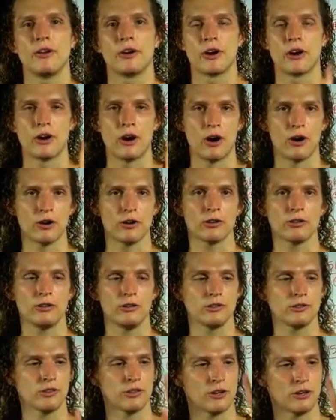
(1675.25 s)
there are
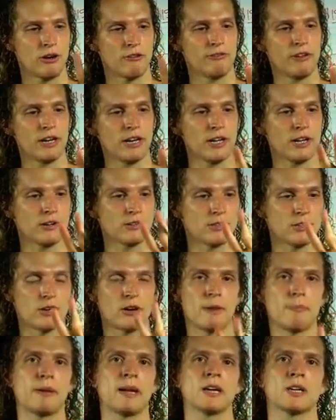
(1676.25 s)
articles, there are videos,
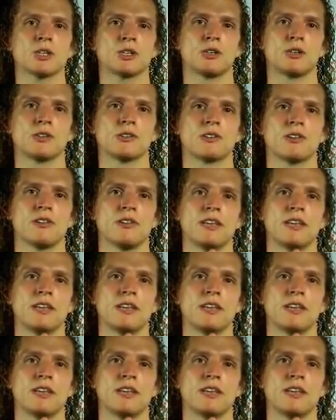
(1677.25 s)
there are pictures.